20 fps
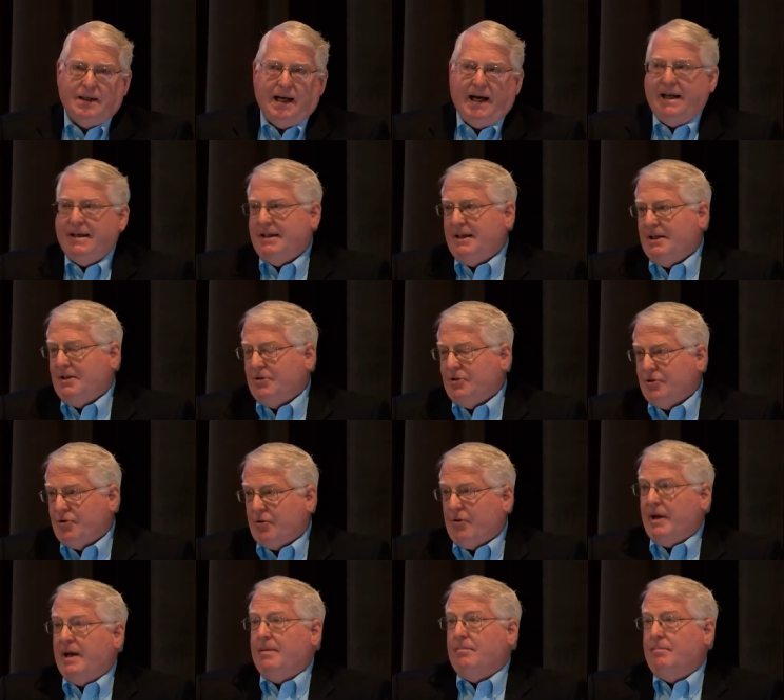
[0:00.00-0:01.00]
ideas
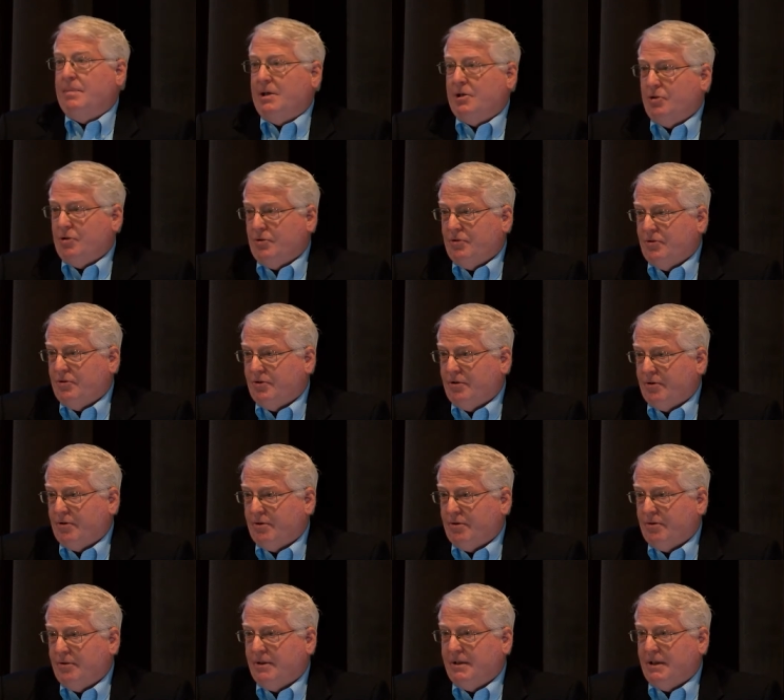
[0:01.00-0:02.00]
or ambitions
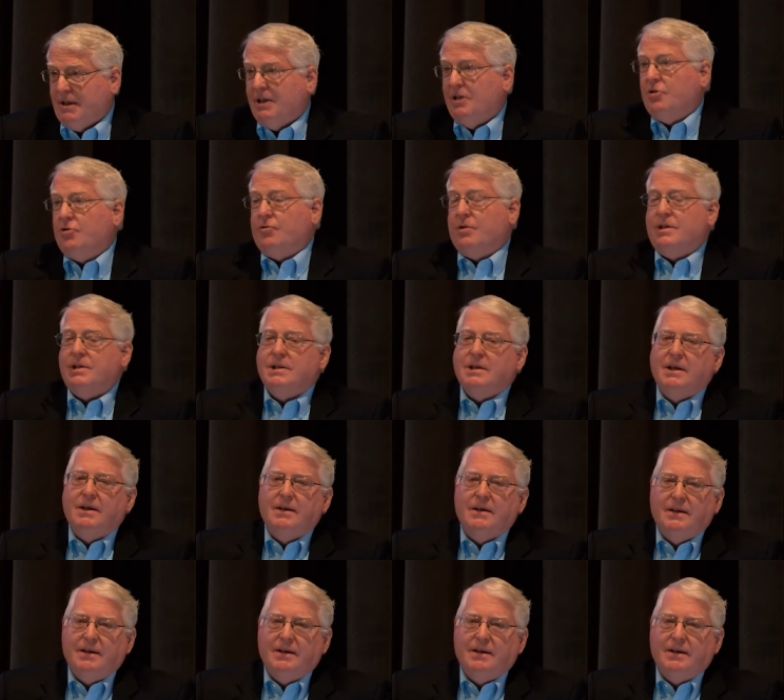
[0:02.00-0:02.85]
or interests